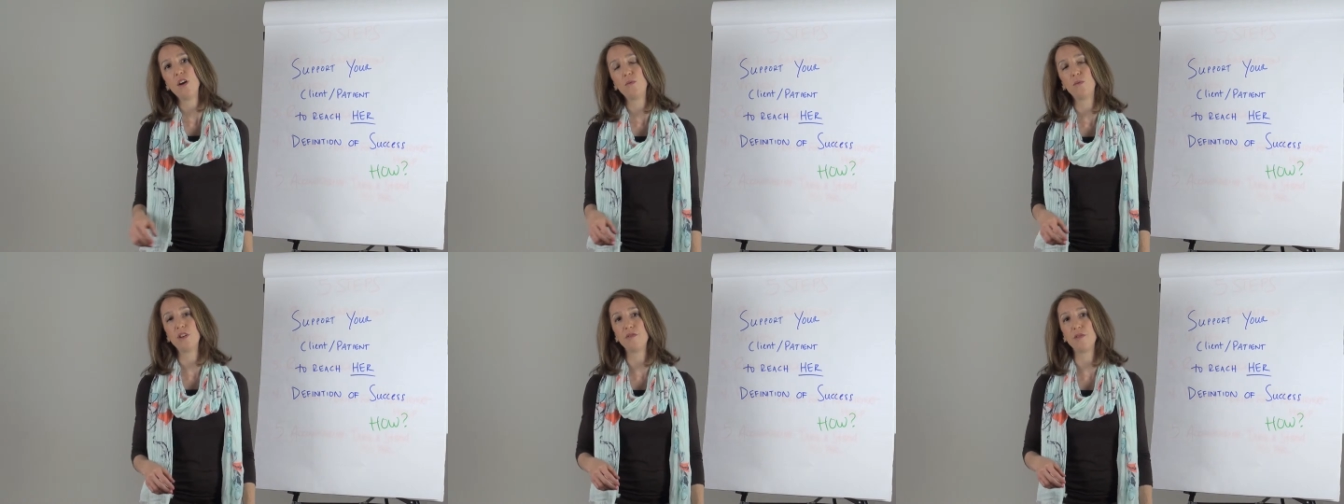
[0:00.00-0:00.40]

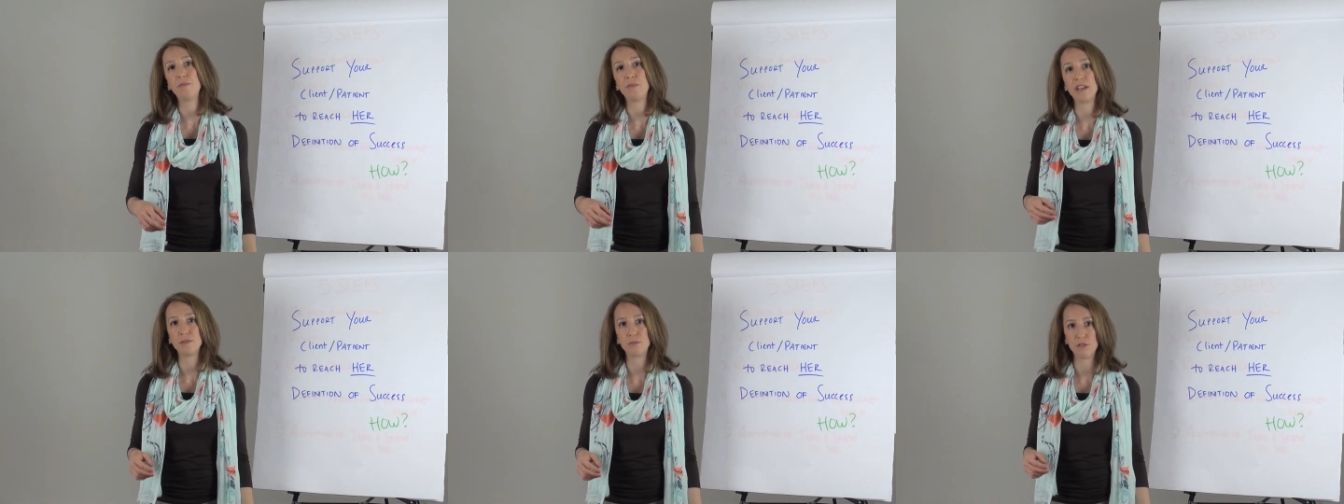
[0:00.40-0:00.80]
One of the
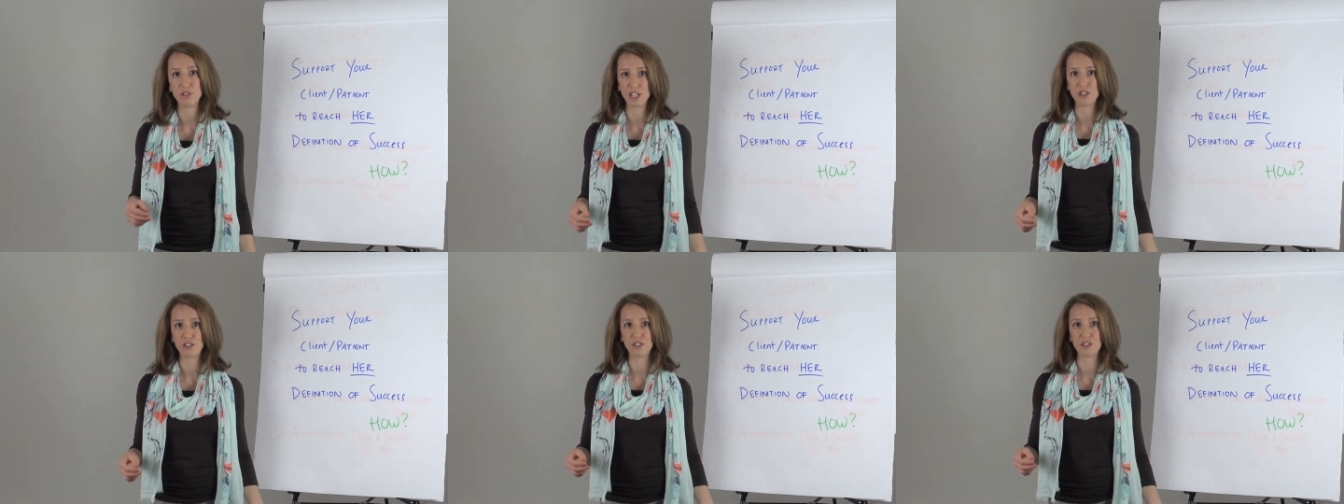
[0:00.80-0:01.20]
best
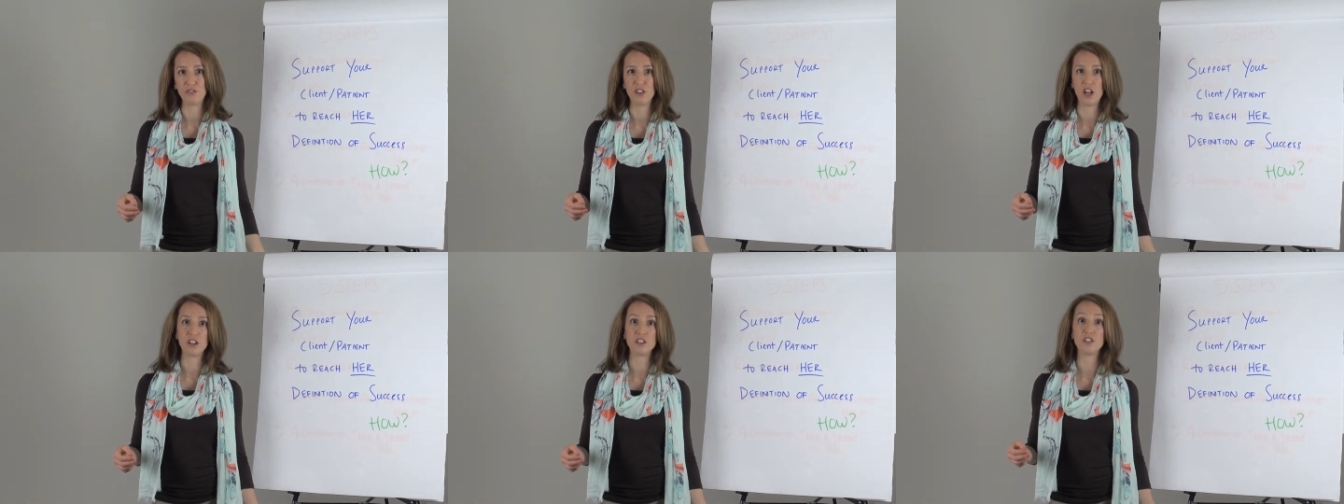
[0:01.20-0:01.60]
predictors
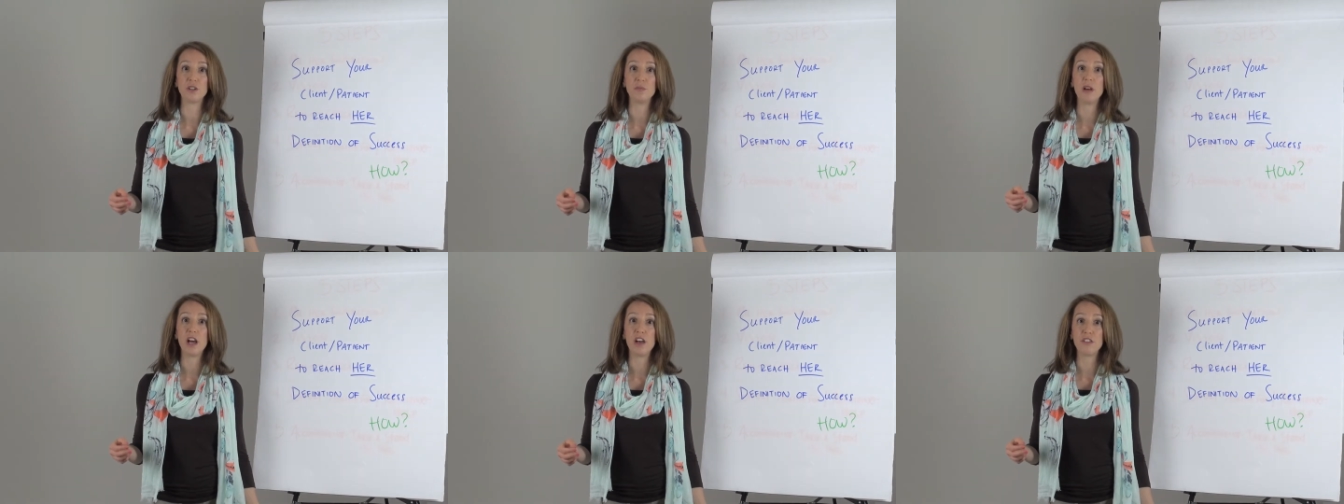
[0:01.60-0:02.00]
of
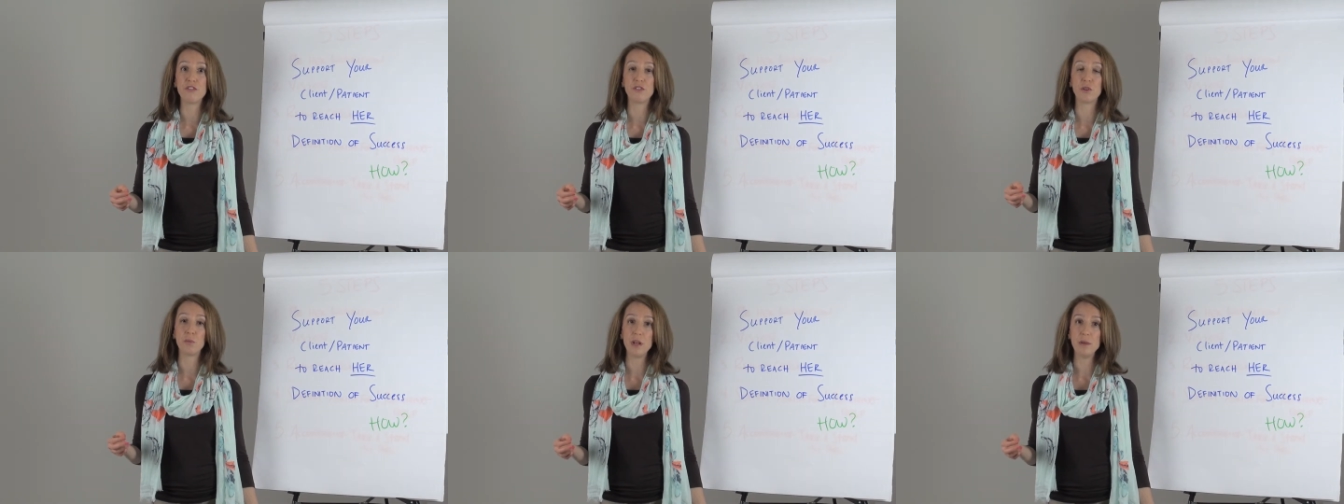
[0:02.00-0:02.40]
long-term health
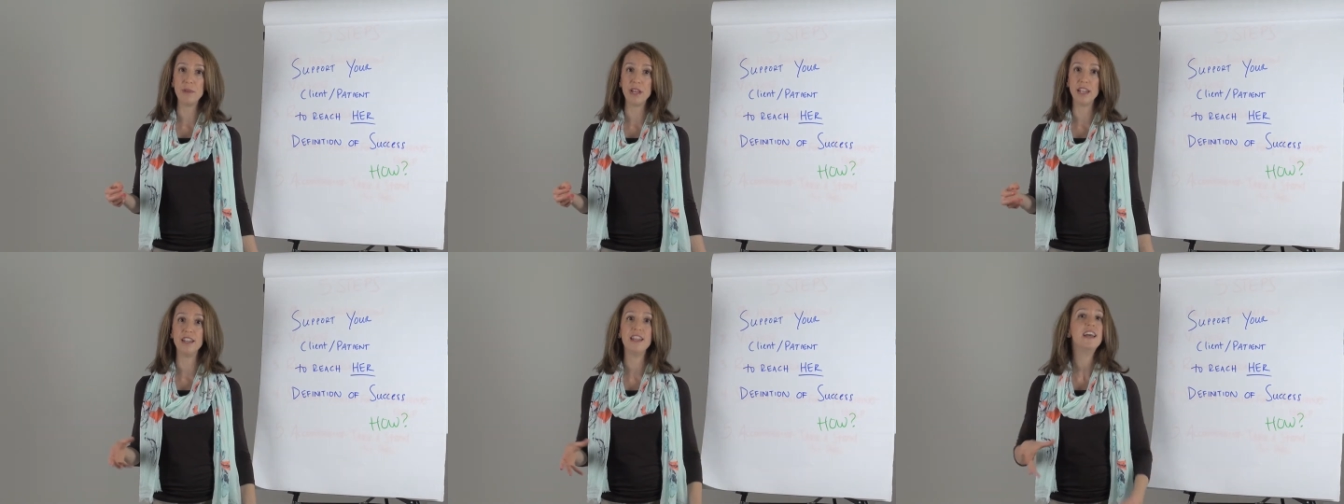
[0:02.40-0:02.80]
for
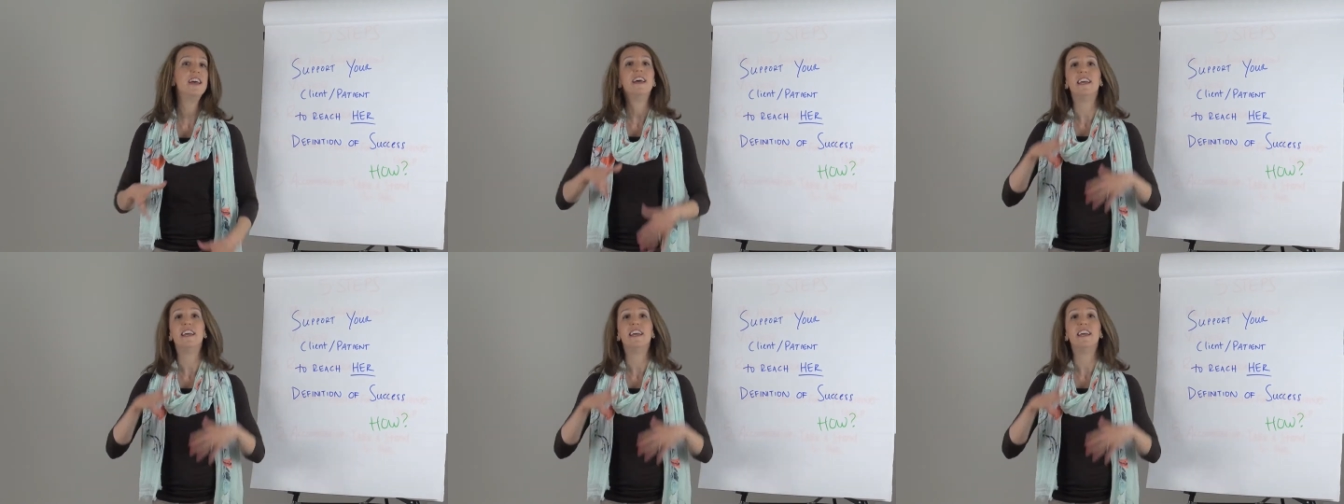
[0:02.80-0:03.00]
women